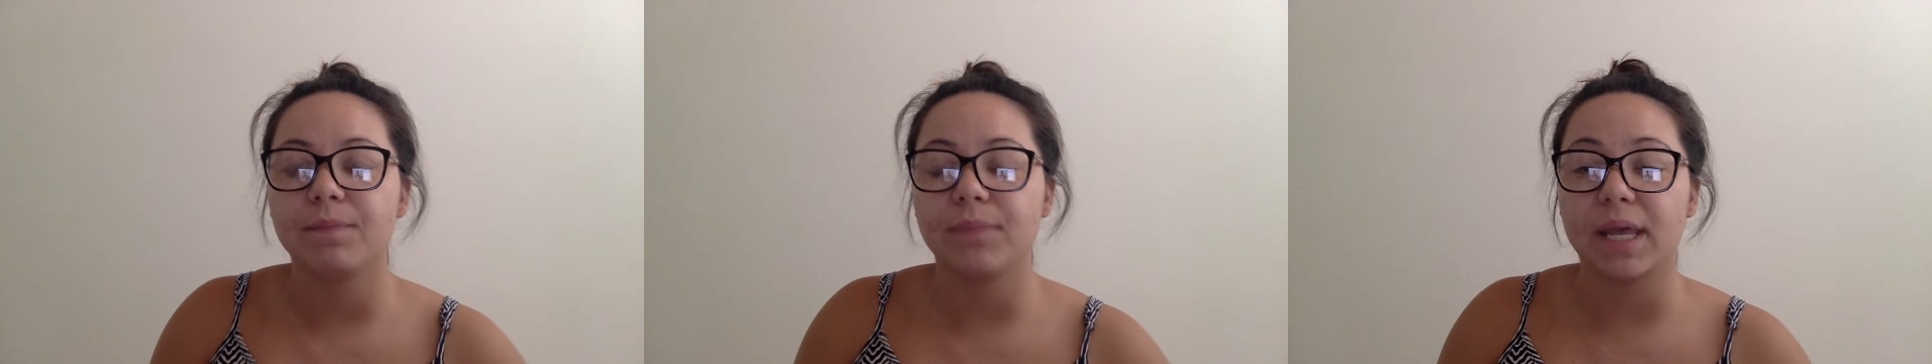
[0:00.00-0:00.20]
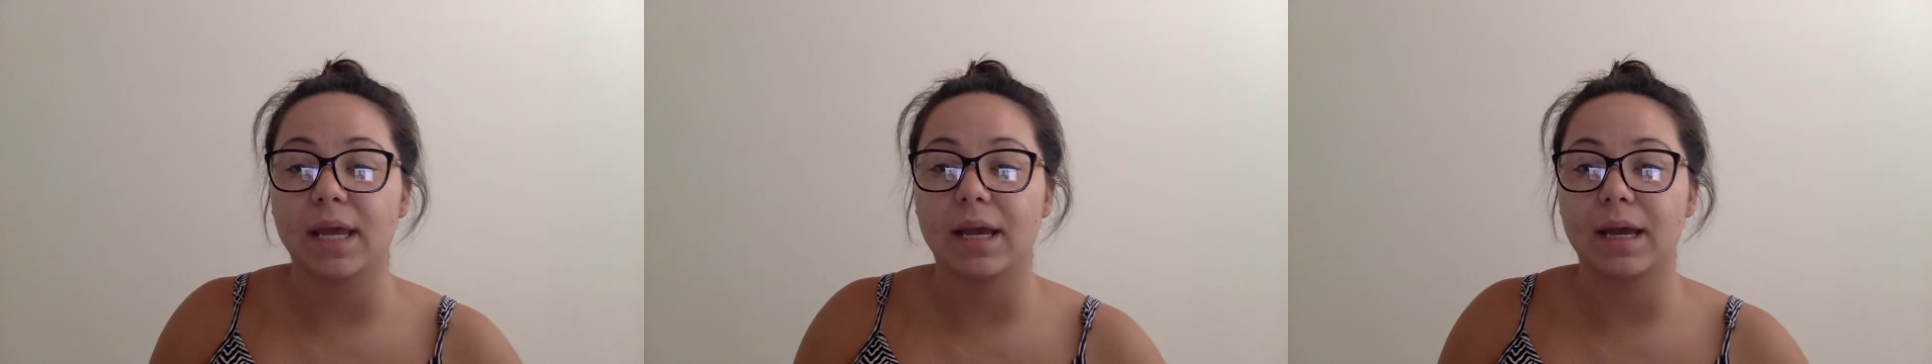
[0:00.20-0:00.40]

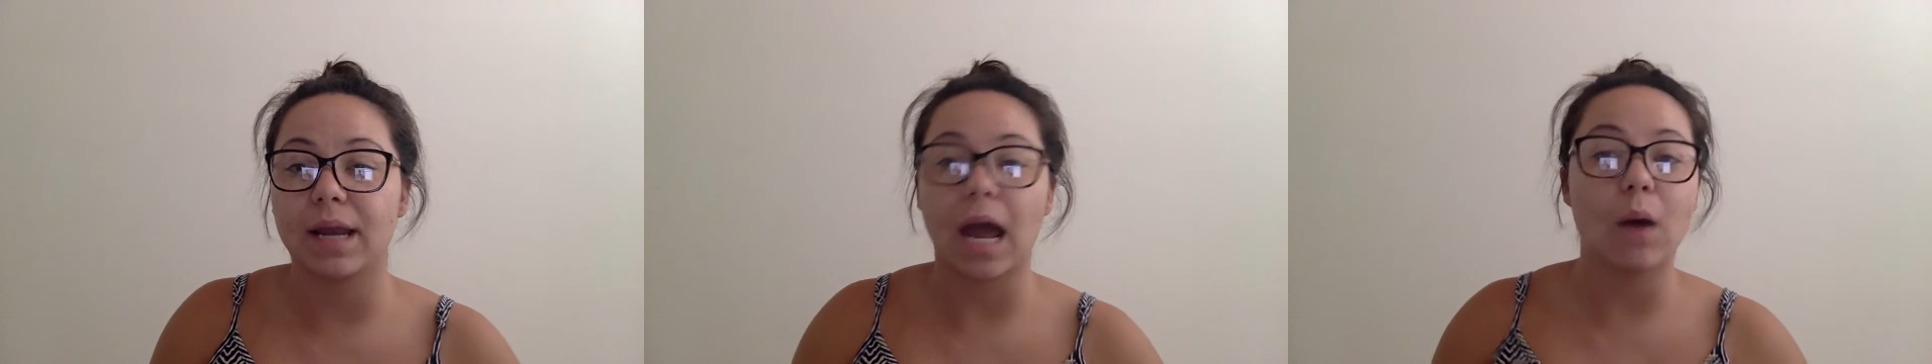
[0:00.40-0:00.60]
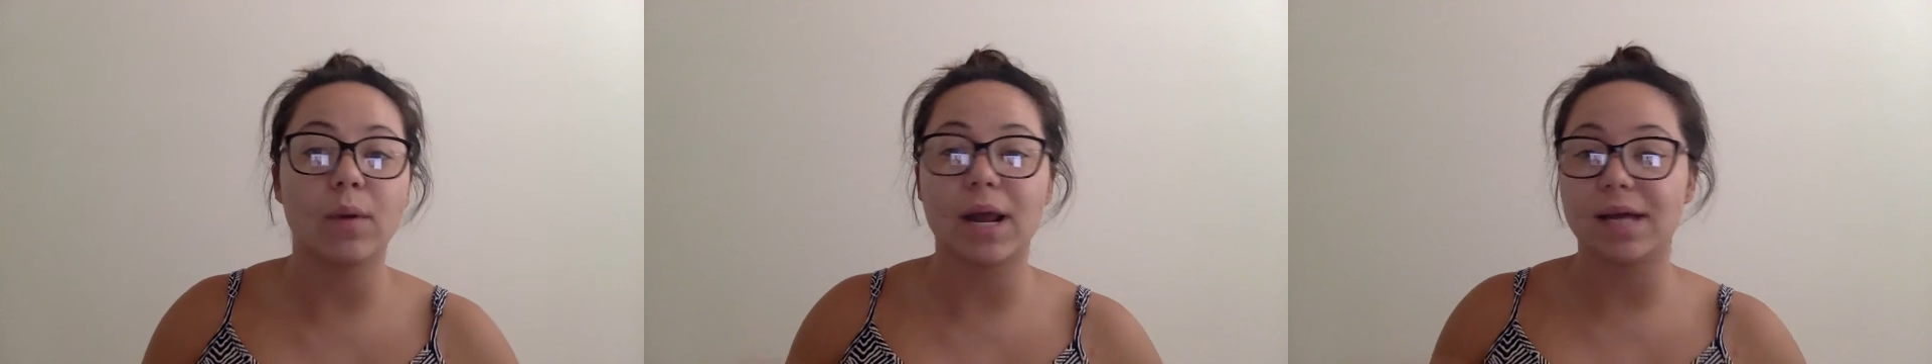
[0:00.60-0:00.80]
and
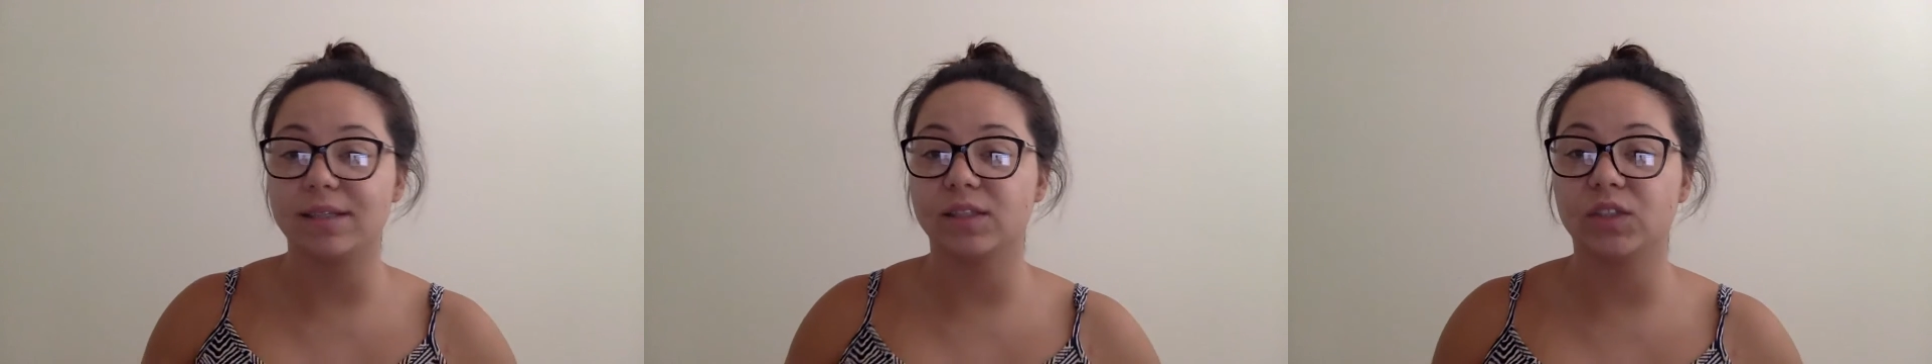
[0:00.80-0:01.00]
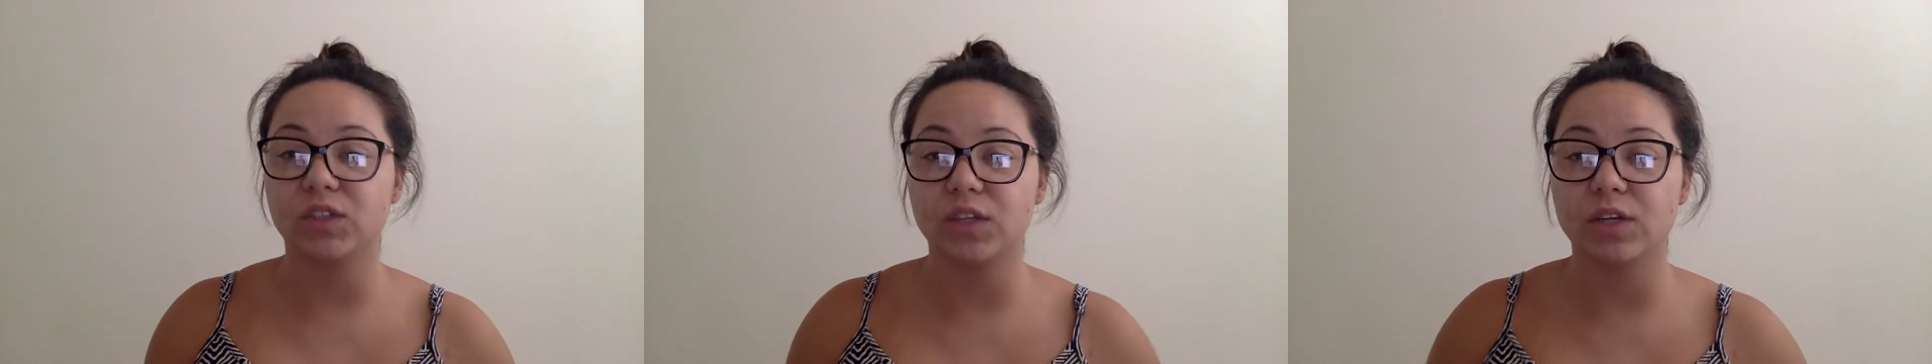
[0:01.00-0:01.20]
I would ask
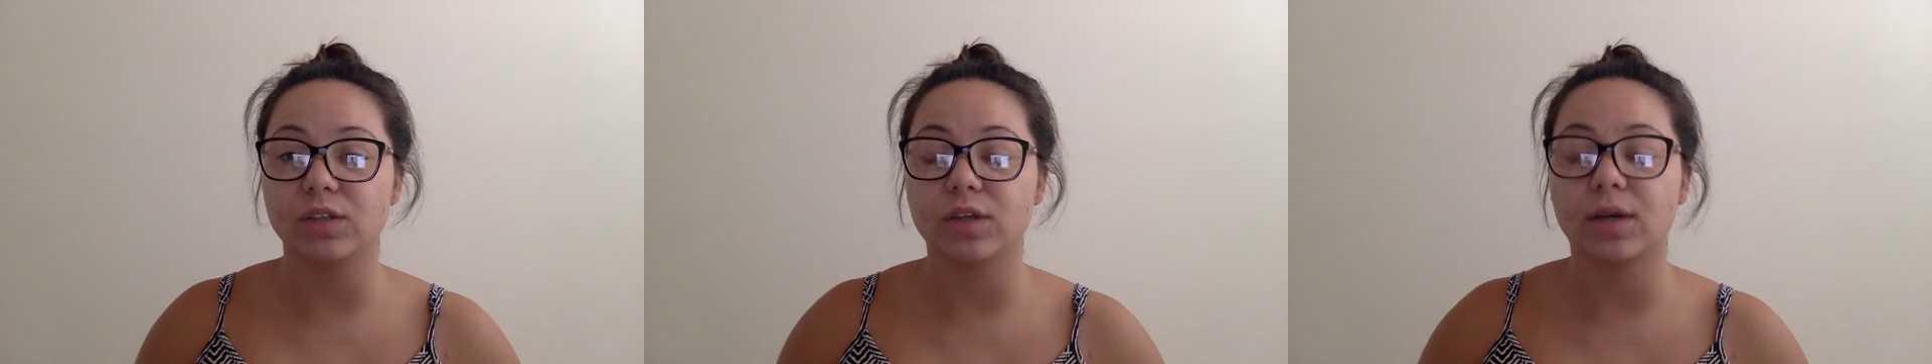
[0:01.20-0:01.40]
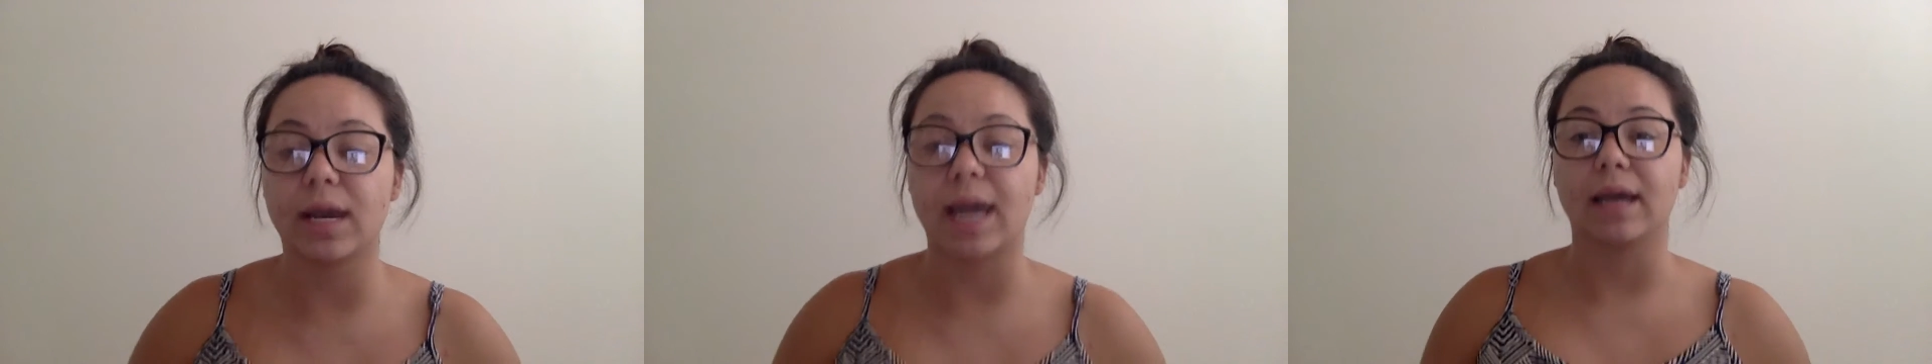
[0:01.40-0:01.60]
the students,
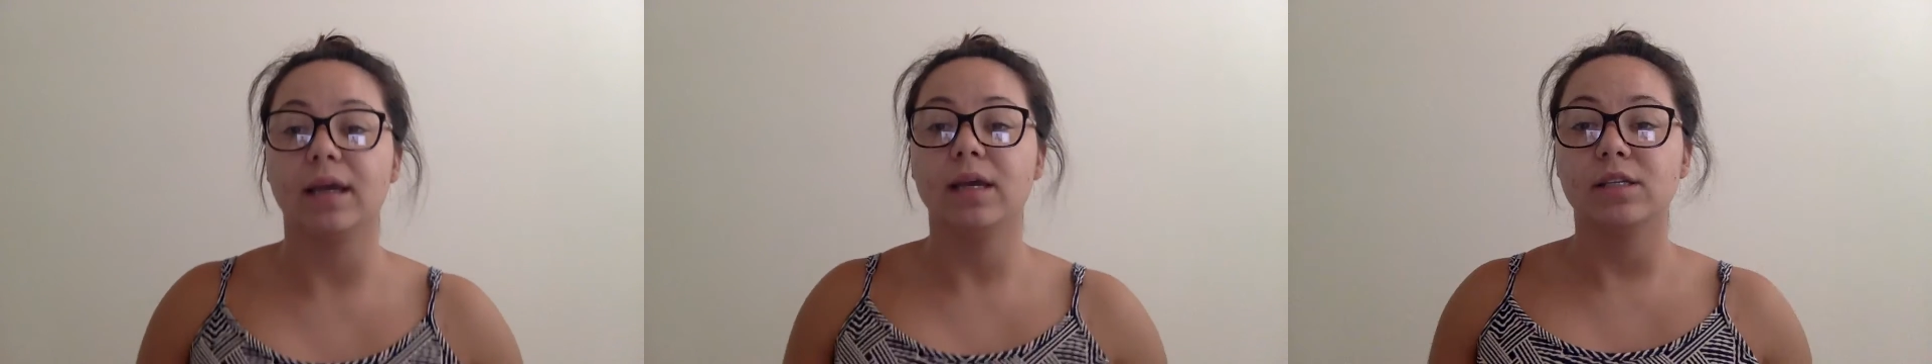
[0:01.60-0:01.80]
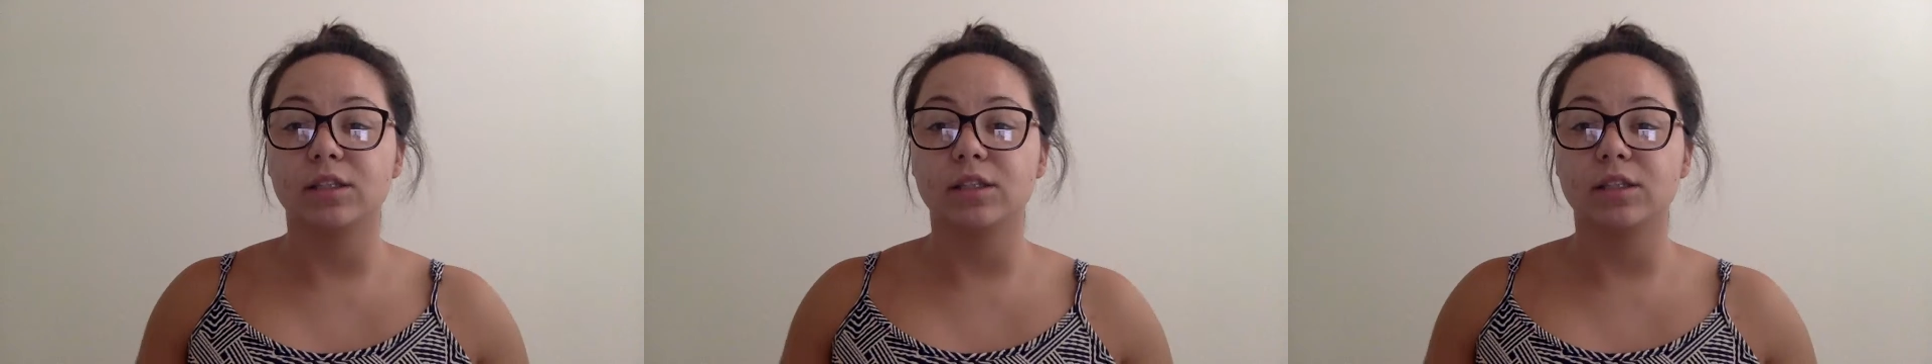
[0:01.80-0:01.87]
okay,